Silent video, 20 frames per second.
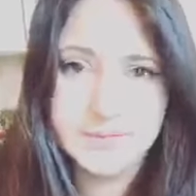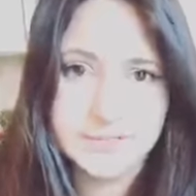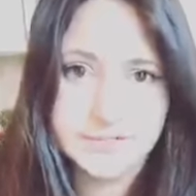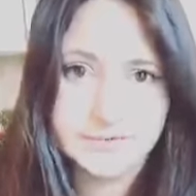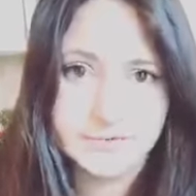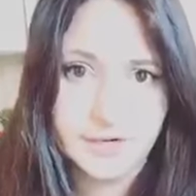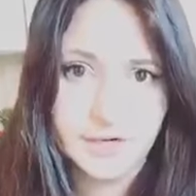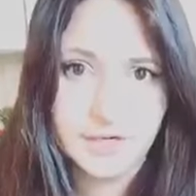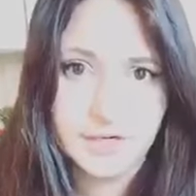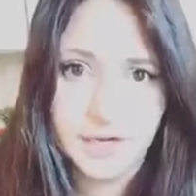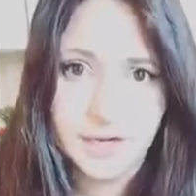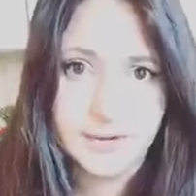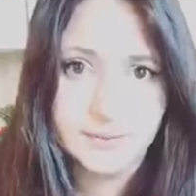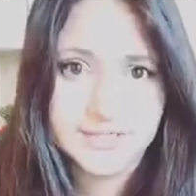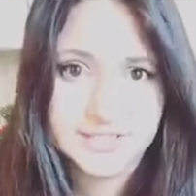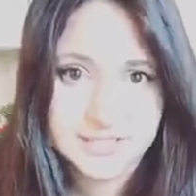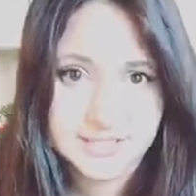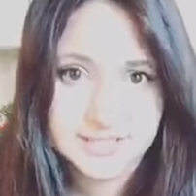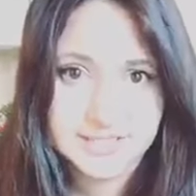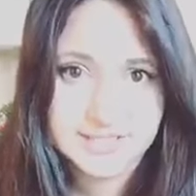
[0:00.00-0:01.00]
wrong, I
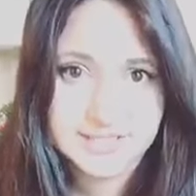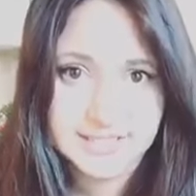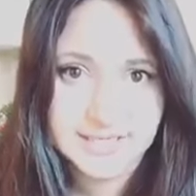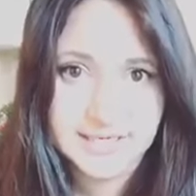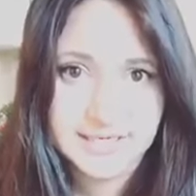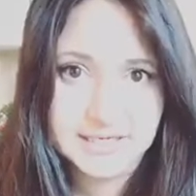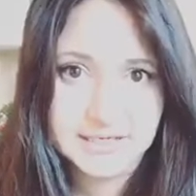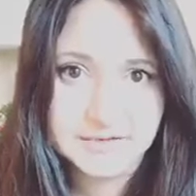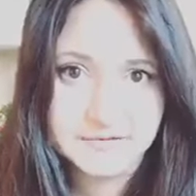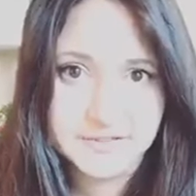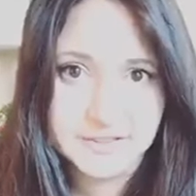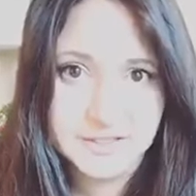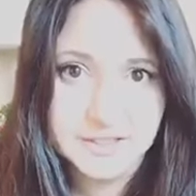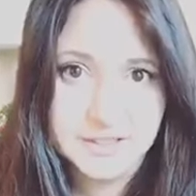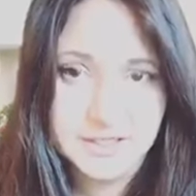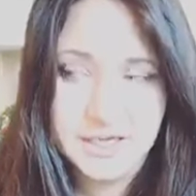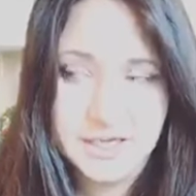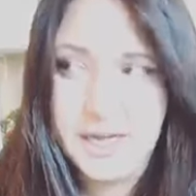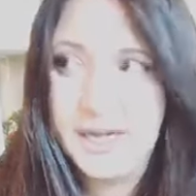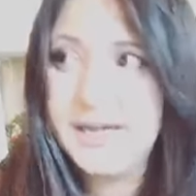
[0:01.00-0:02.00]
was deceived,
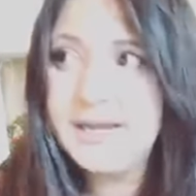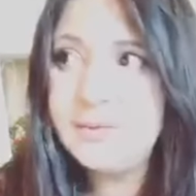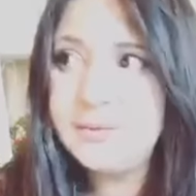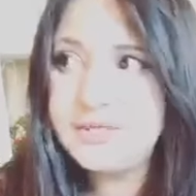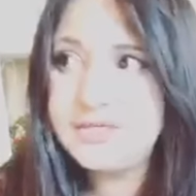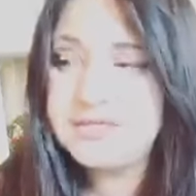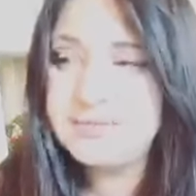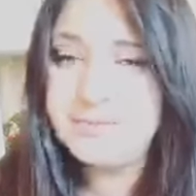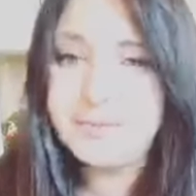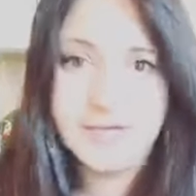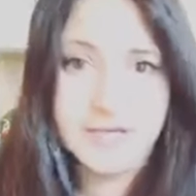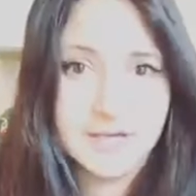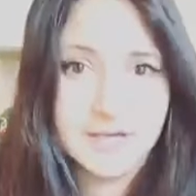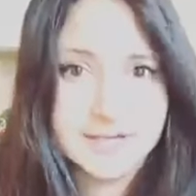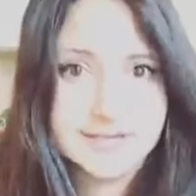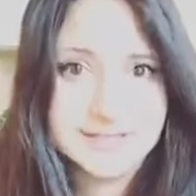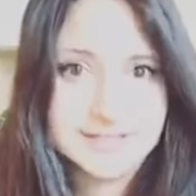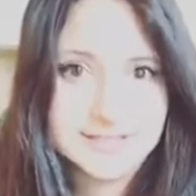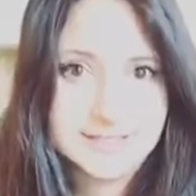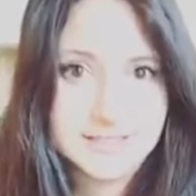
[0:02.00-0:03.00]
I was
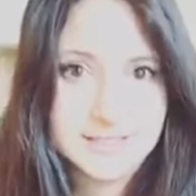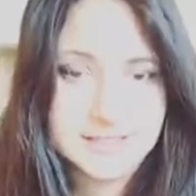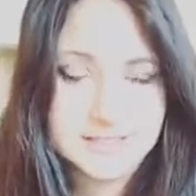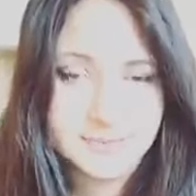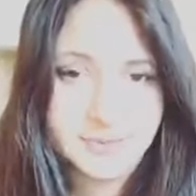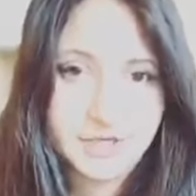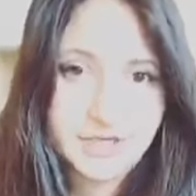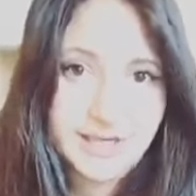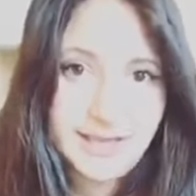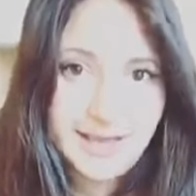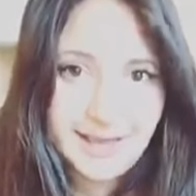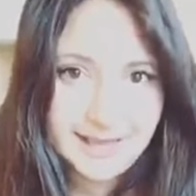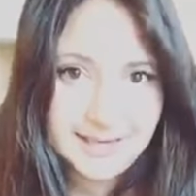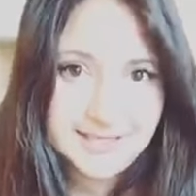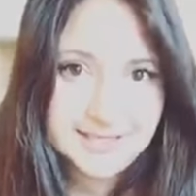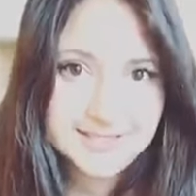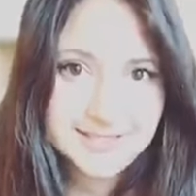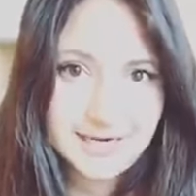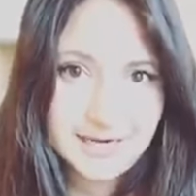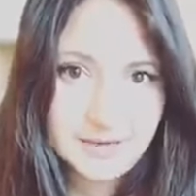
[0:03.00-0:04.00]
blinded? Put your
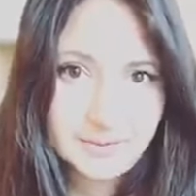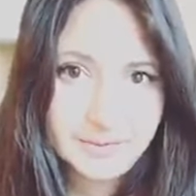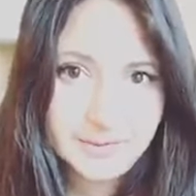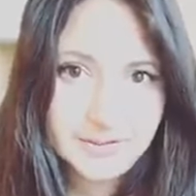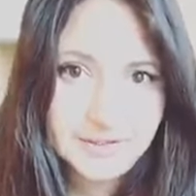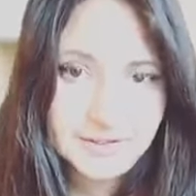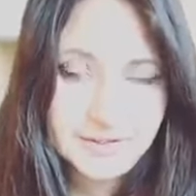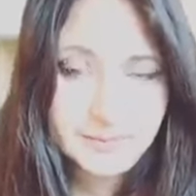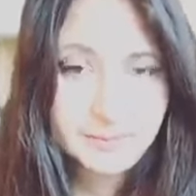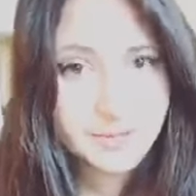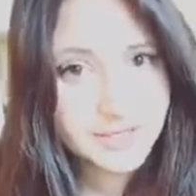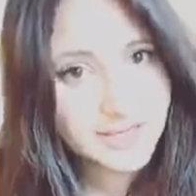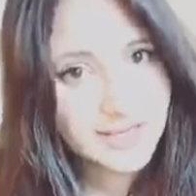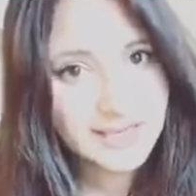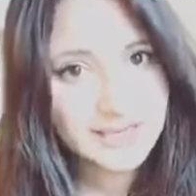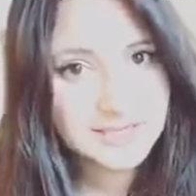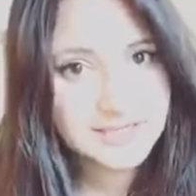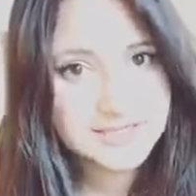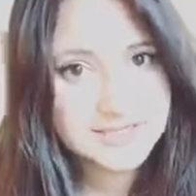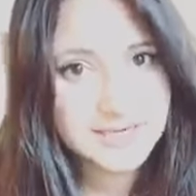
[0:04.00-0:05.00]
hand up. Put your
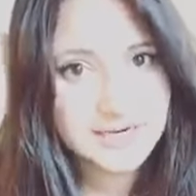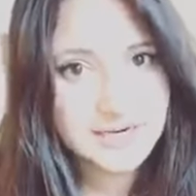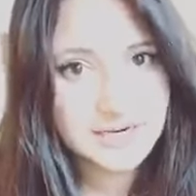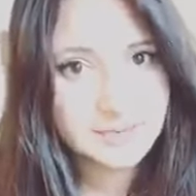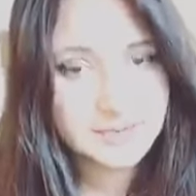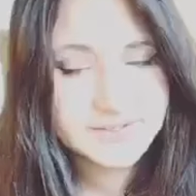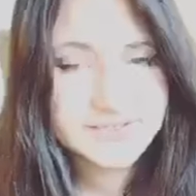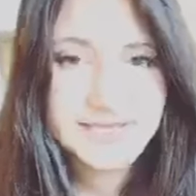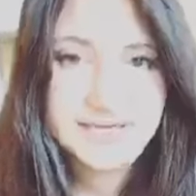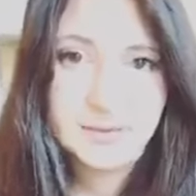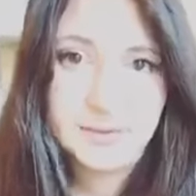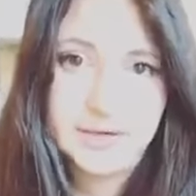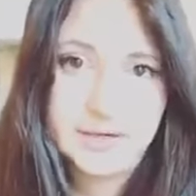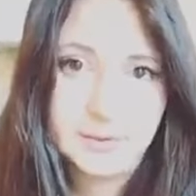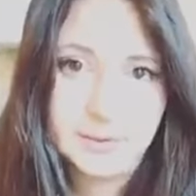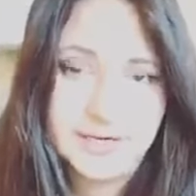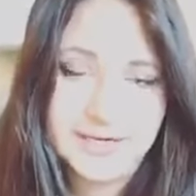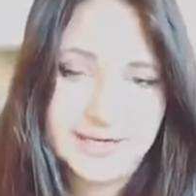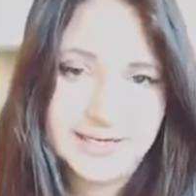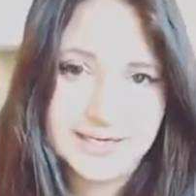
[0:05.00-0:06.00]
hand up. Is
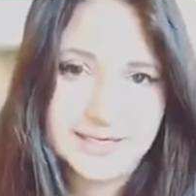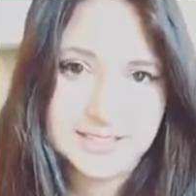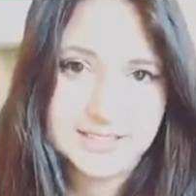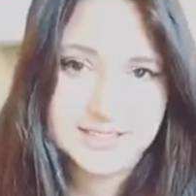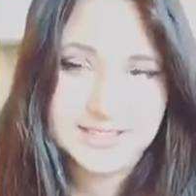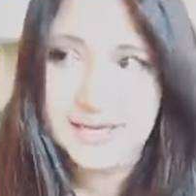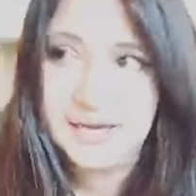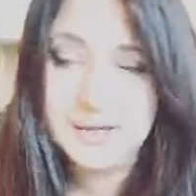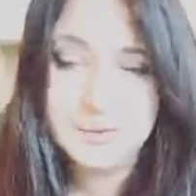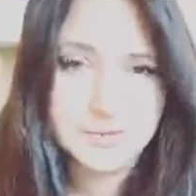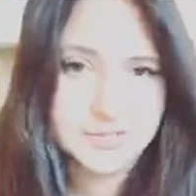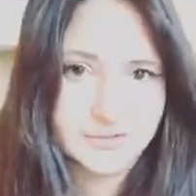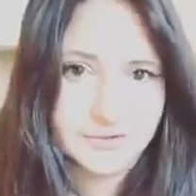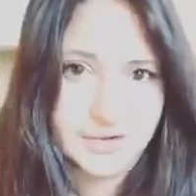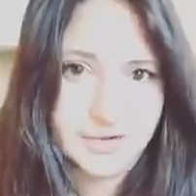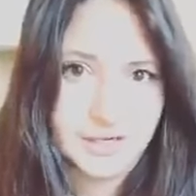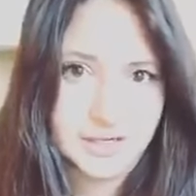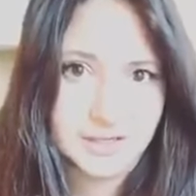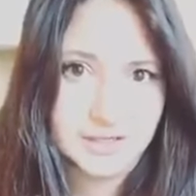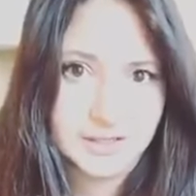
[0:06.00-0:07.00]
anyone willing to say, I was
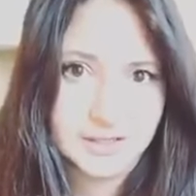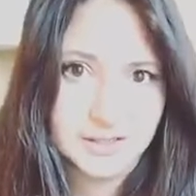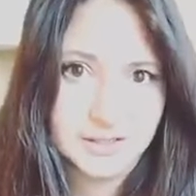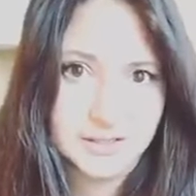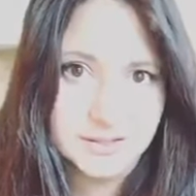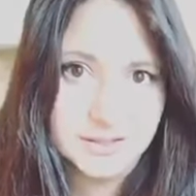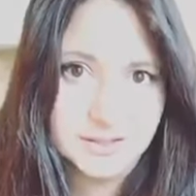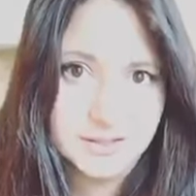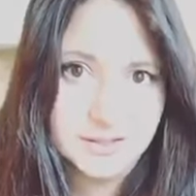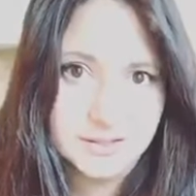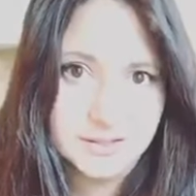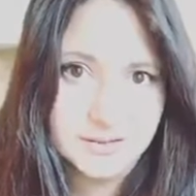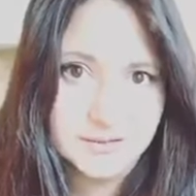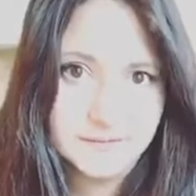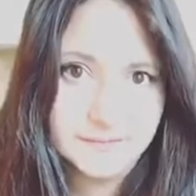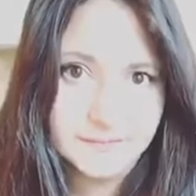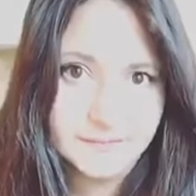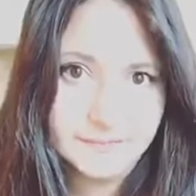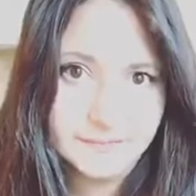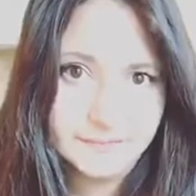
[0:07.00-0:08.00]
wrong?
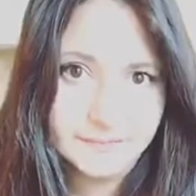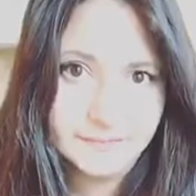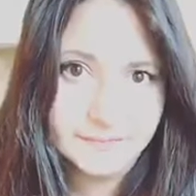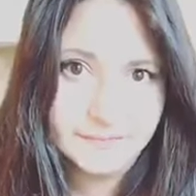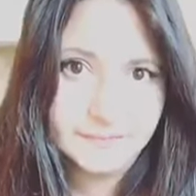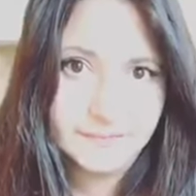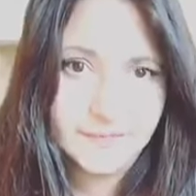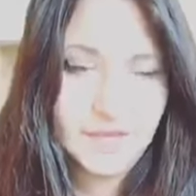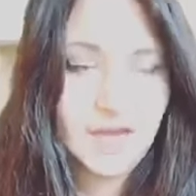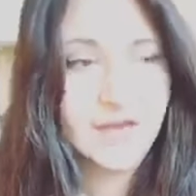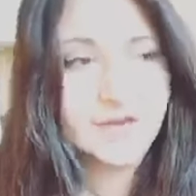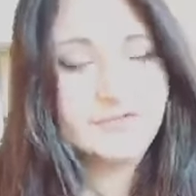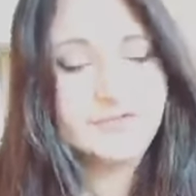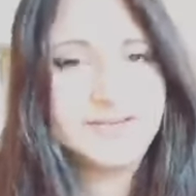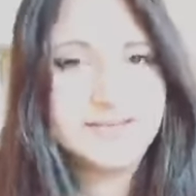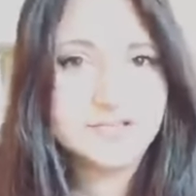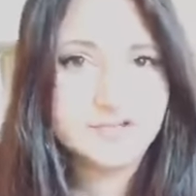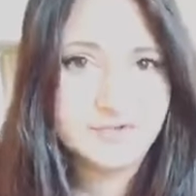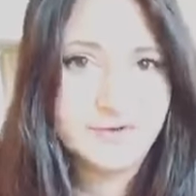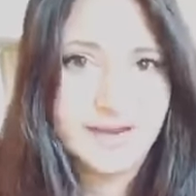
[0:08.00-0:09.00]
I
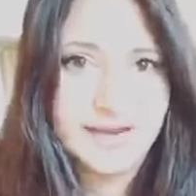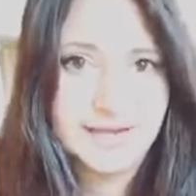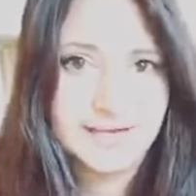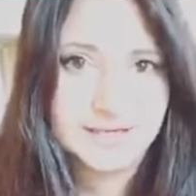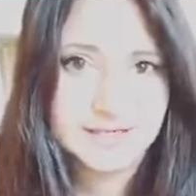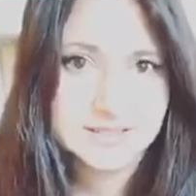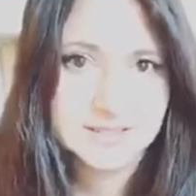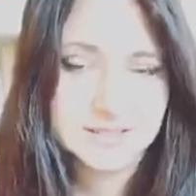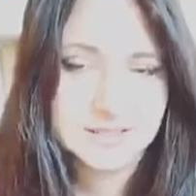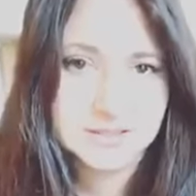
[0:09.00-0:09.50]
retract.